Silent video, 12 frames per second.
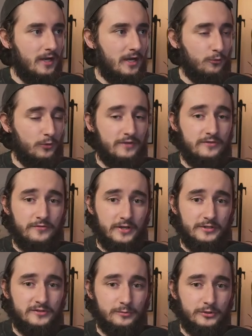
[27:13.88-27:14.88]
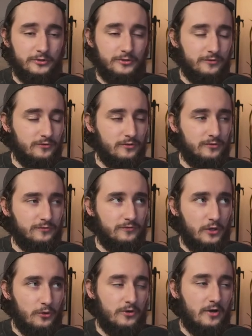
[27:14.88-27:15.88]
We have a very similar to
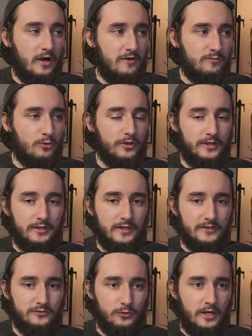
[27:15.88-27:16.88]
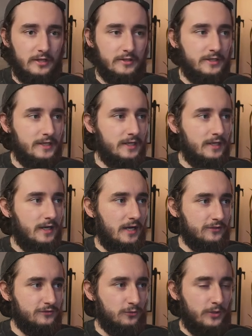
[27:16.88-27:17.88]
flow to offboarding as well.
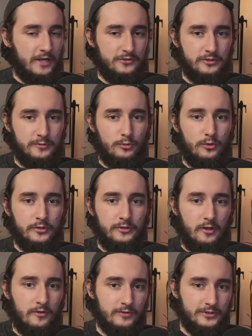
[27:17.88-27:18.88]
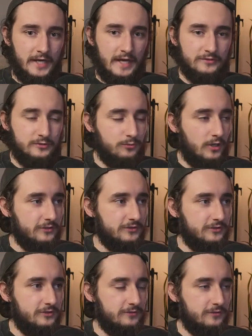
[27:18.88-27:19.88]
So we actually pull in all of our tasks and
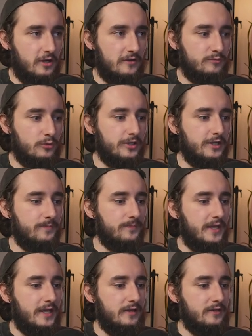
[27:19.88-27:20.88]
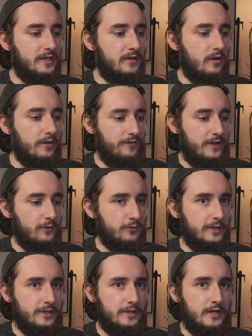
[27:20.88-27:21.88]
processes for offboarding and let all of that
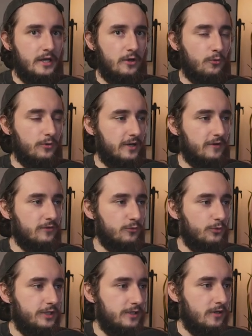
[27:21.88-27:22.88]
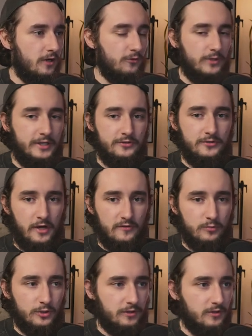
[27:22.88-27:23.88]
run whenever we are ready to
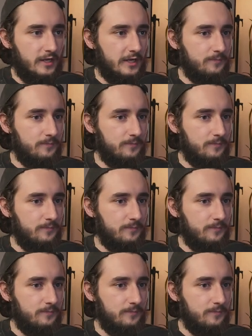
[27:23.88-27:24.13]
offboard a client.